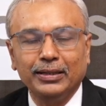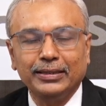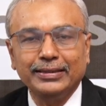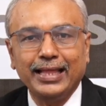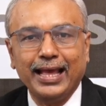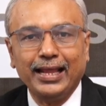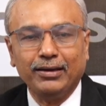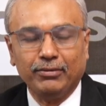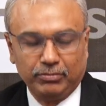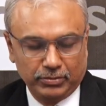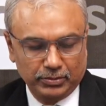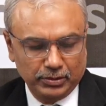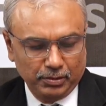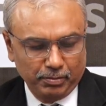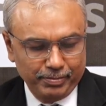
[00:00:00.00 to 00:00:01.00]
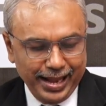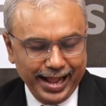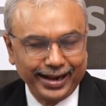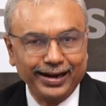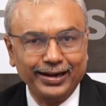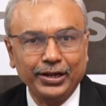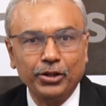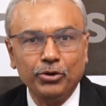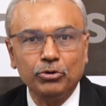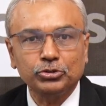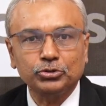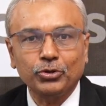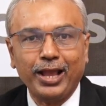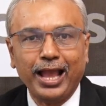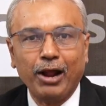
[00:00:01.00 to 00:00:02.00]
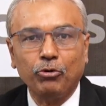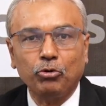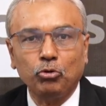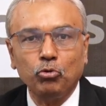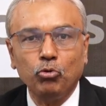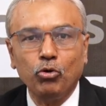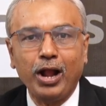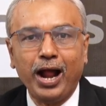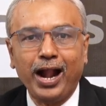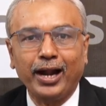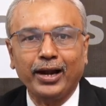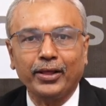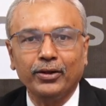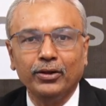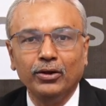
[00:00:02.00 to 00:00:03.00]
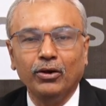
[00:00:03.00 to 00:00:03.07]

then black continues to have two guard